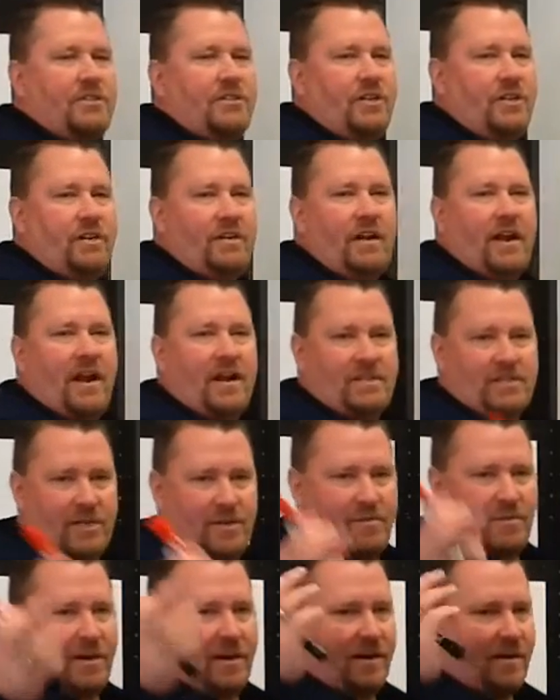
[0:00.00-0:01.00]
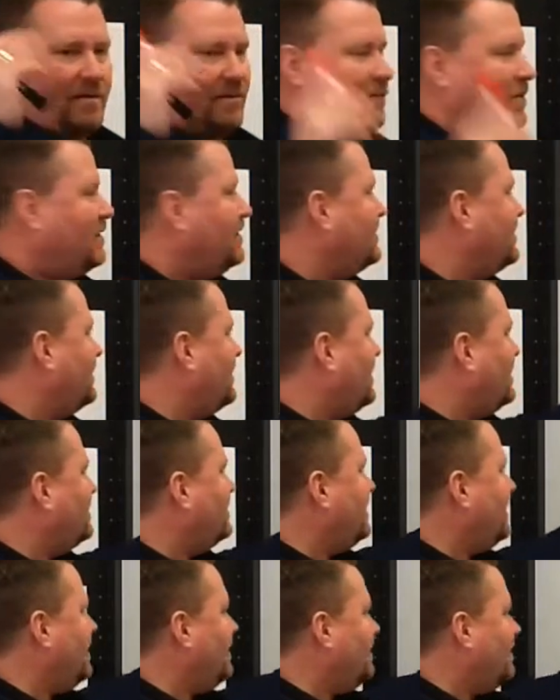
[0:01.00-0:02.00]
chart, actually made out of Windsor,
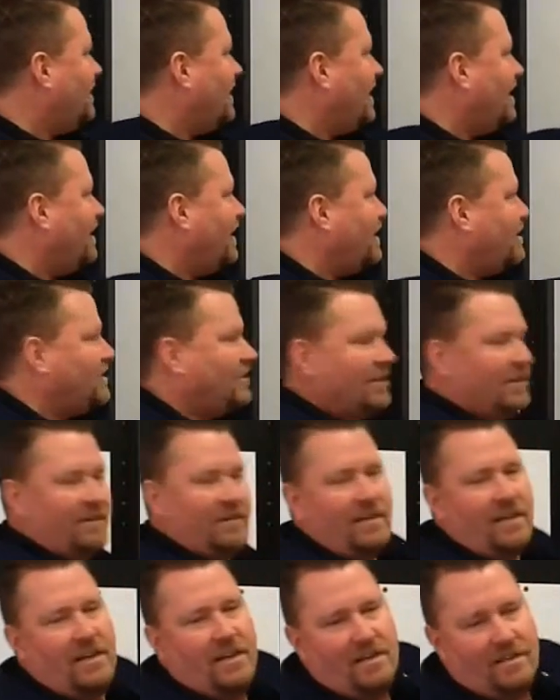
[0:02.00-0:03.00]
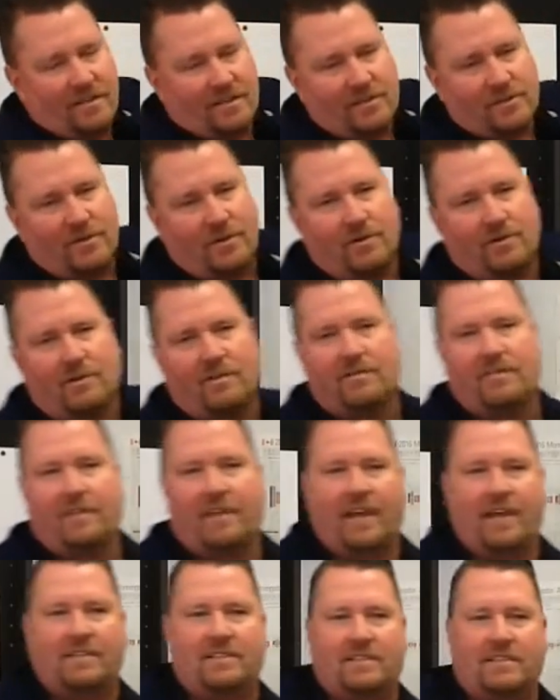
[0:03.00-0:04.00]
Ontario, the index chart. This one,
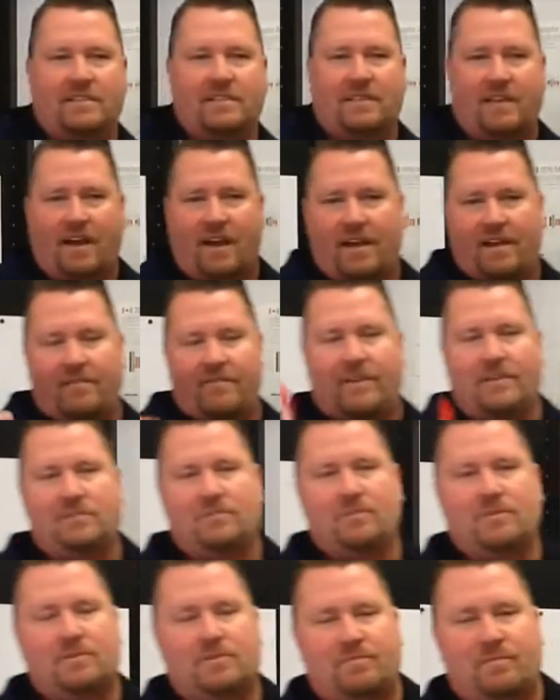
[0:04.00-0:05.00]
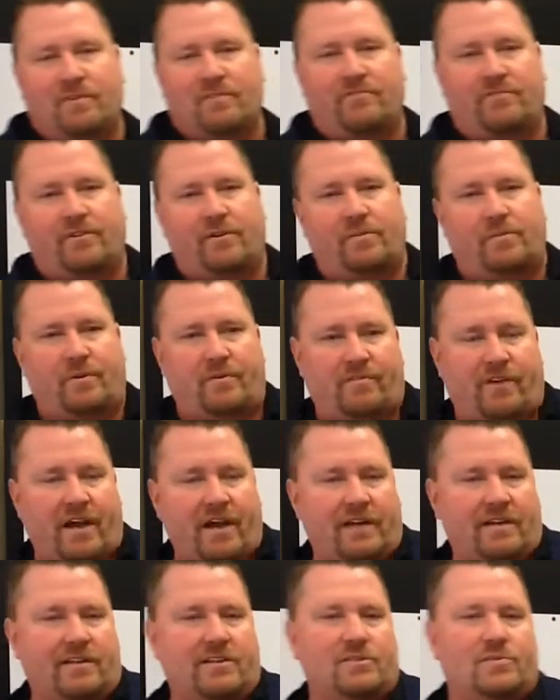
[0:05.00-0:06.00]
thanks to CI Investments for
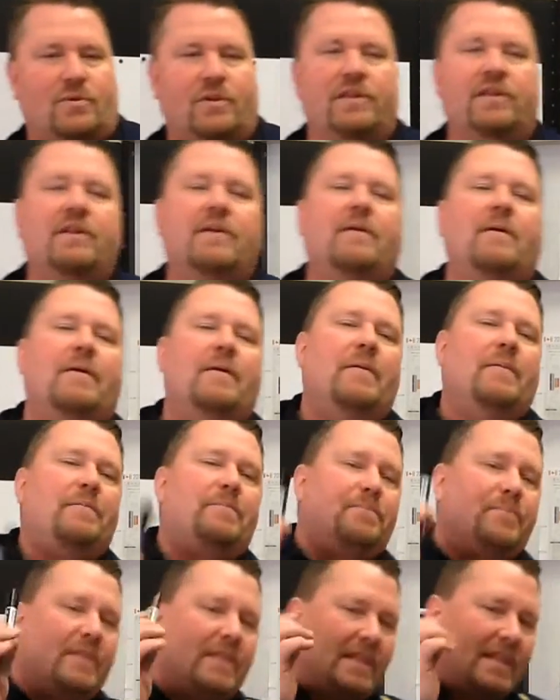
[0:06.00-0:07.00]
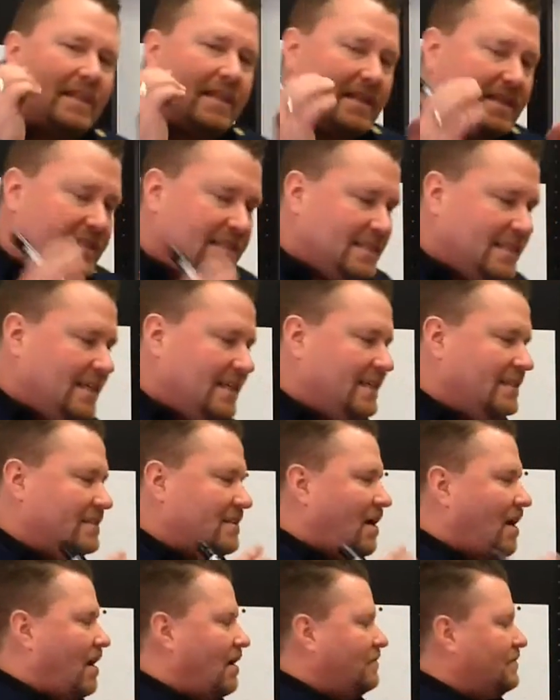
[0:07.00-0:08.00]
providing this one. This is
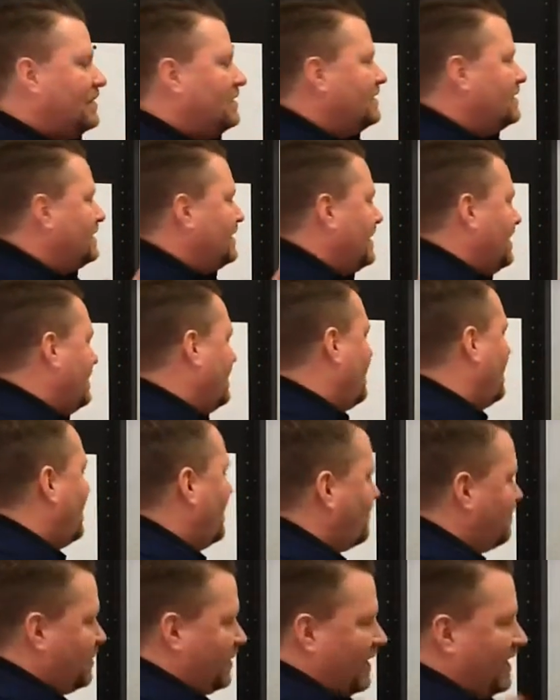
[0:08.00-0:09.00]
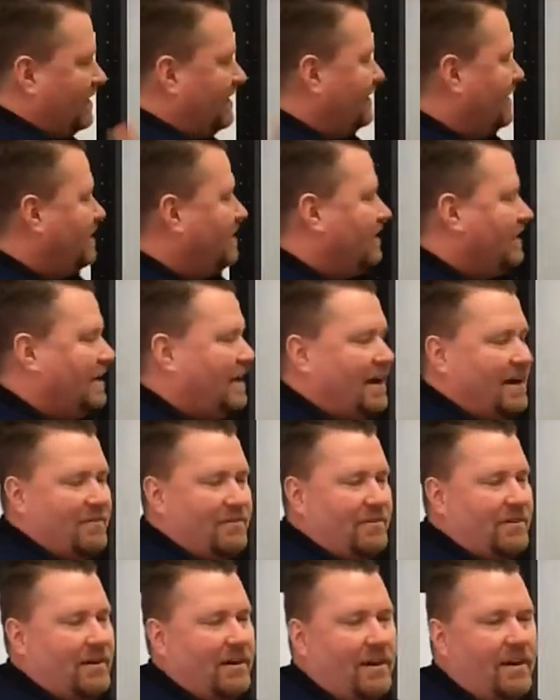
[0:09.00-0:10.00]
often seen on practically
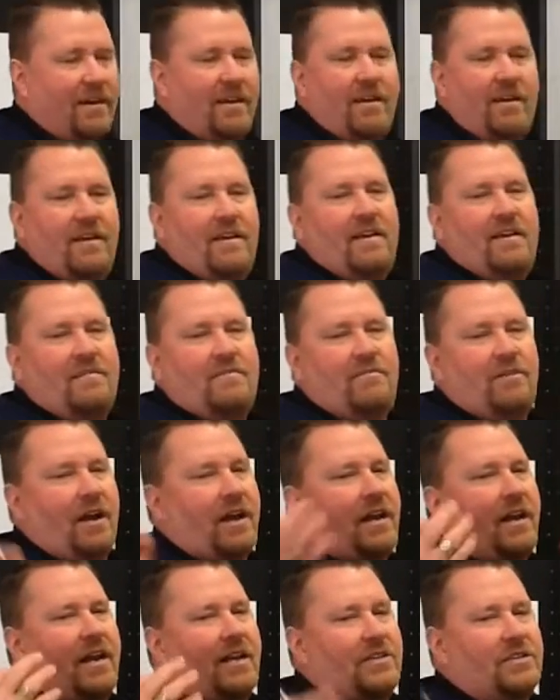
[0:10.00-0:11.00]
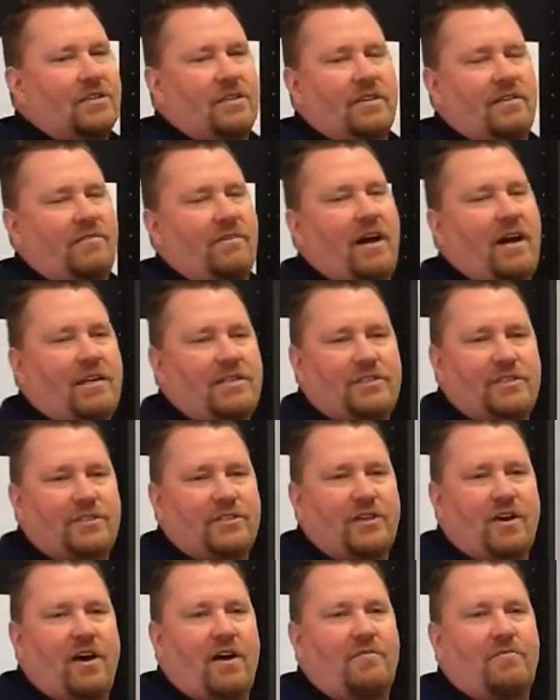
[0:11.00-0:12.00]
every financial advisor's
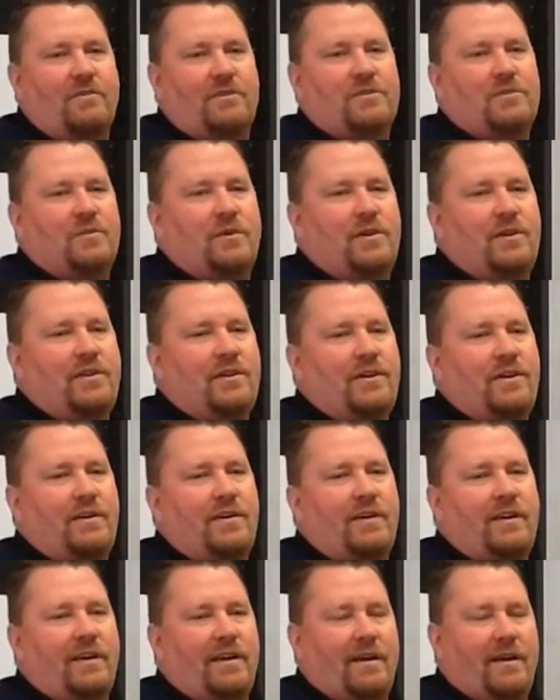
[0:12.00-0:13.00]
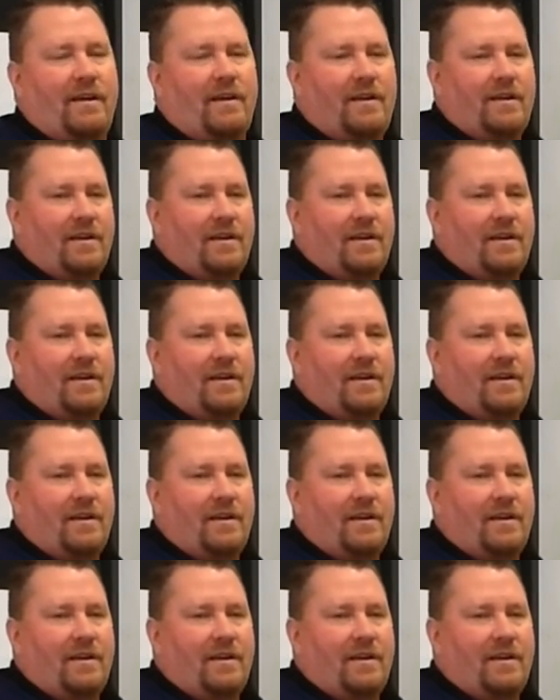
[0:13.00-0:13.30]
office, whether you're in a